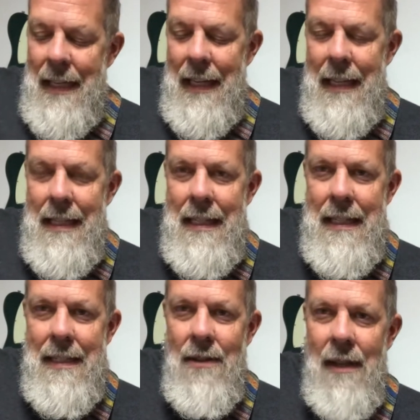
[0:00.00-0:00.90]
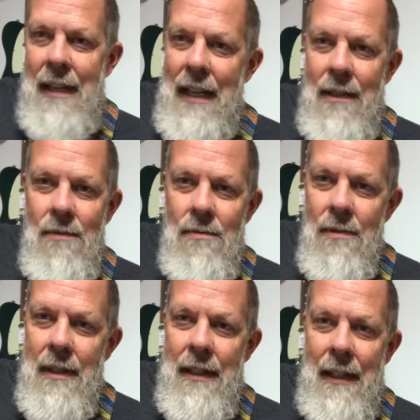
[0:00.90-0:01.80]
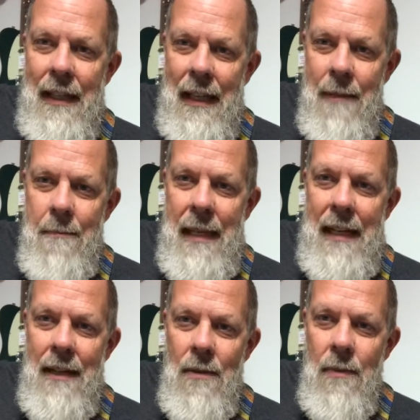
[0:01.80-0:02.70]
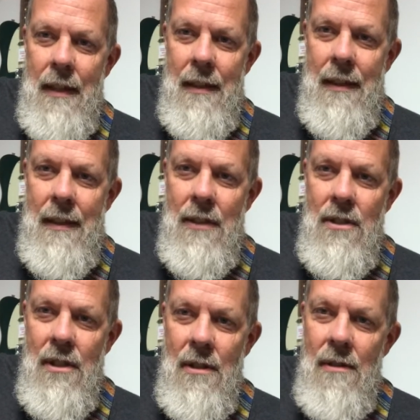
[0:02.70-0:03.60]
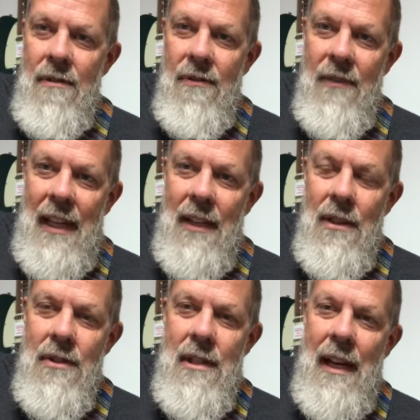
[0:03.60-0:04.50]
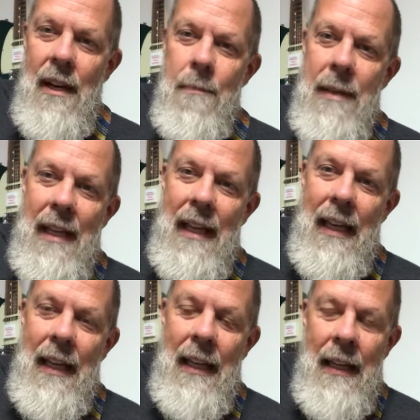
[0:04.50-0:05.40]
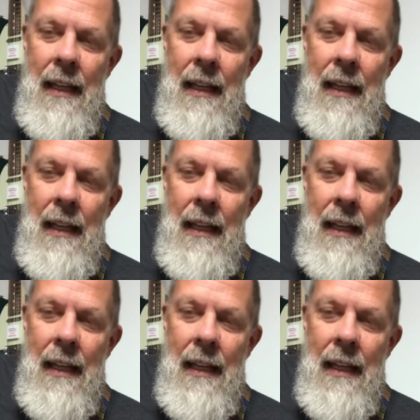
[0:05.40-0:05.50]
and so I need to really get better with the two-finger style picking.